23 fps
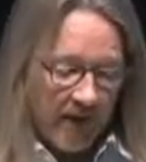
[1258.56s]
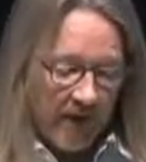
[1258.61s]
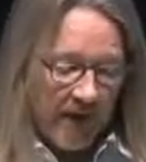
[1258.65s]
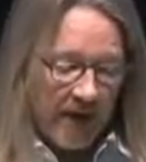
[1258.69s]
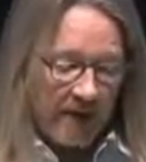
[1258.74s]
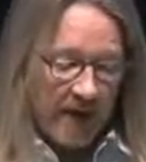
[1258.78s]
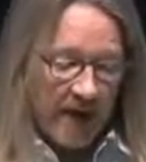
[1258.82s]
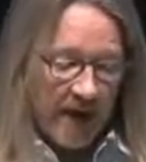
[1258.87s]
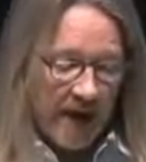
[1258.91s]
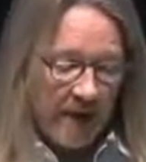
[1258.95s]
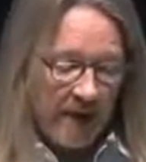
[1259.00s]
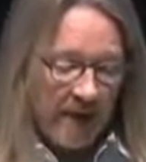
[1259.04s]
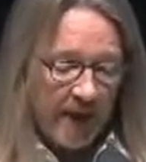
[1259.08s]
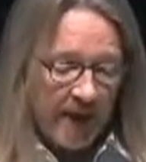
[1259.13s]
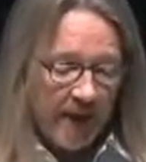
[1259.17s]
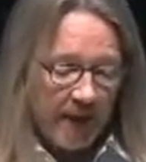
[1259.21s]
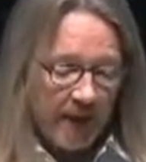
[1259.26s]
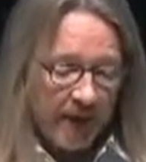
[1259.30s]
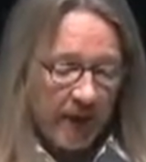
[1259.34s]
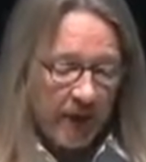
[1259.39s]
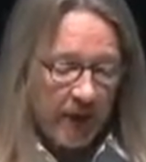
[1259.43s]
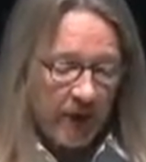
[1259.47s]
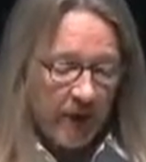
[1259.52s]
This might have been
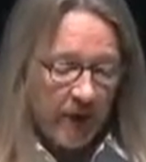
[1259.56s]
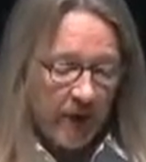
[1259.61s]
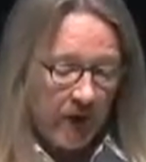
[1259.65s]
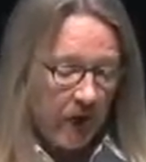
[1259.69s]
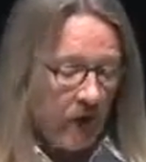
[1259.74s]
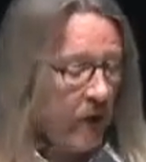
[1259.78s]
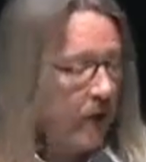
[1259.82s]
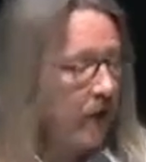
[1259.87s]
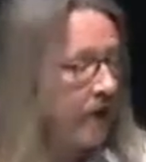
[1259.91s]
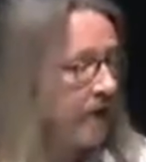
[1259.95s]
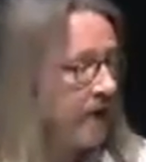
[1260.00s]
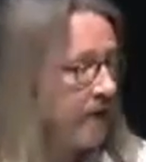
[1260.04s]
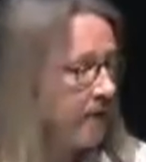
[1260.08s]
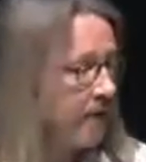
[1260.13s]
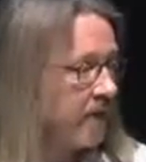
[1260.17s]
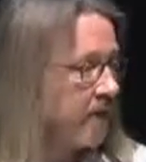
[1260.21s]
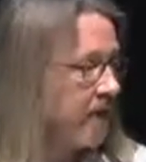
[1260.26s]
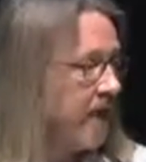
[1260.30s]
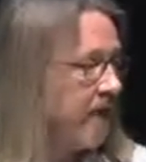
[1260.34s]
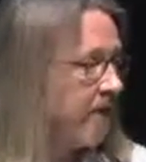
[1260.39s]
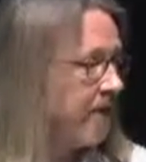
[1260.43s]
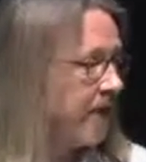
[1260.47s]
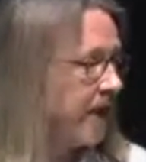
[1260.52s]
the first course that
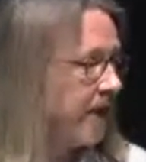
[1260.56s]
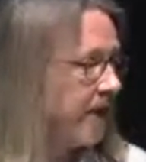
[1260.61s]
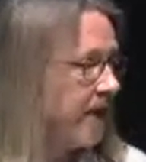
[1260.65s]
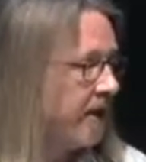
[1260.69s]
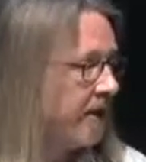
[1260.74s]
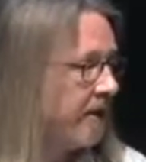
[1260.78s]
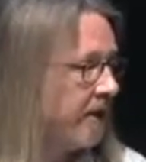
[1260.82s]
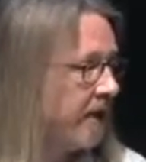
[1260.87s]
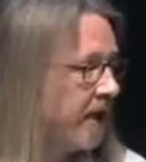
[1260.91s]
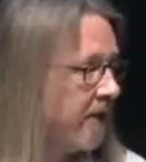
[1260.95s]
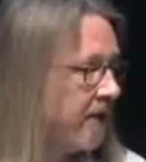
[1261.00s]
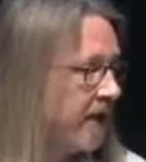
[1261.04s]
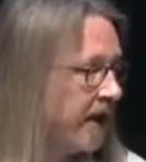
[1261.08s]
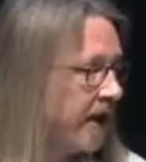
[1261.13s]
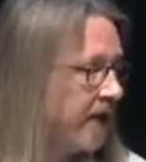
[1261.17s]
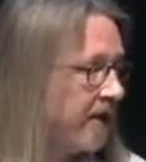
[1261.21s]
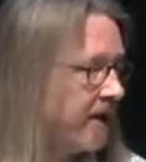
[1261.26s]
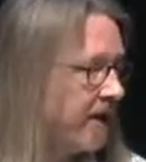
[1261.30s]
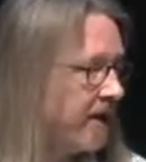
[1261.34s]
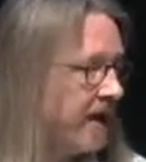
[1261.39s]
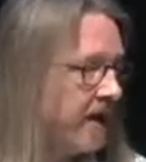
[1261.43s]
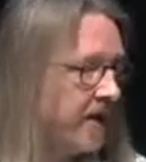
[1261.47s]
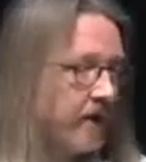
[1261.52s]
was offered in engineering
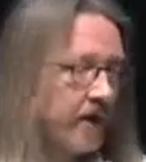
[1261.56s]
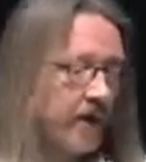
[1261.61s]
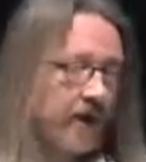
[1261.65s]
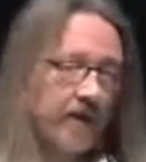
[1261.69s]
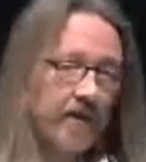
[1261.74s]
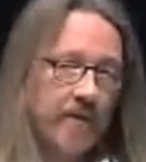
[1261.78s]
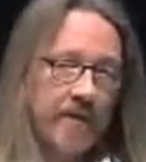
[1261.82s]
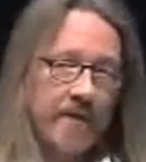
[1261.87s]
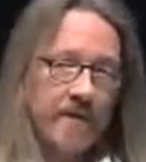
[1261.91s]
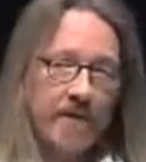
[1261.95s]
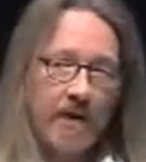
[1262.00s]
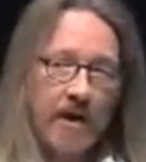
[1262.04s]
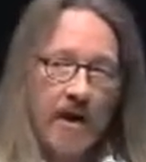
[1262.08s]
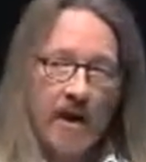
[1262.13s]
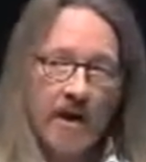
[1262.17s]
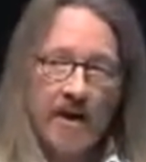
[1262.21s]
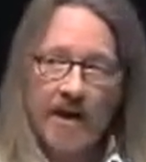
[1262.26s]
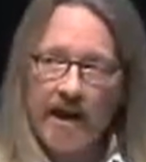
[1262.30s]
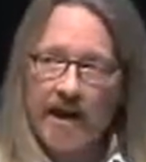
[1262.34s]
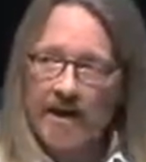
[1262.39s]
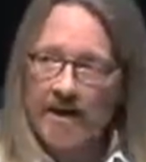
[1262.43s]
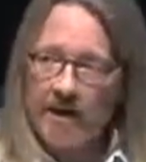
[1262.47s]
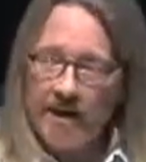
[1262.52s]
in the country, was
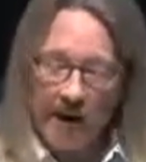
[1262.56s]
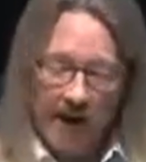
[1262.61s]
taught at